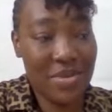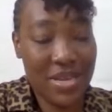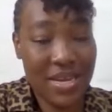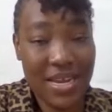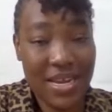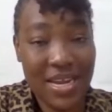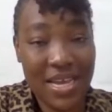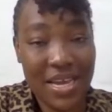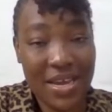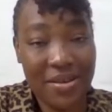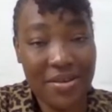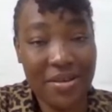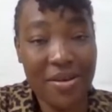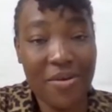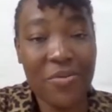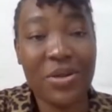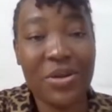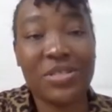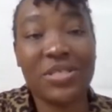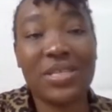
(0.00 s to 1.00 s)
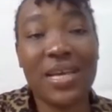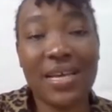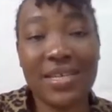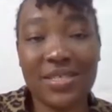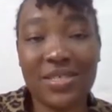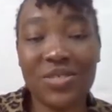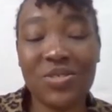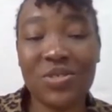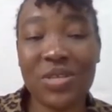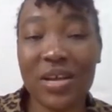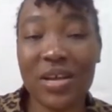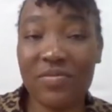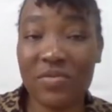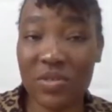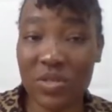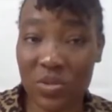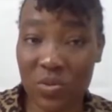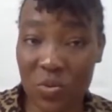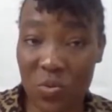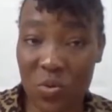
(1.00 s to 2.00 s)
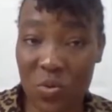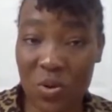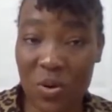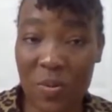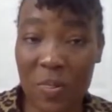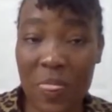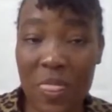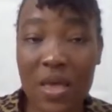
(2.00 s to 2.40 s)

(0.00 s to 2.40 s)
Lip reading: in an area where she has to drive to school.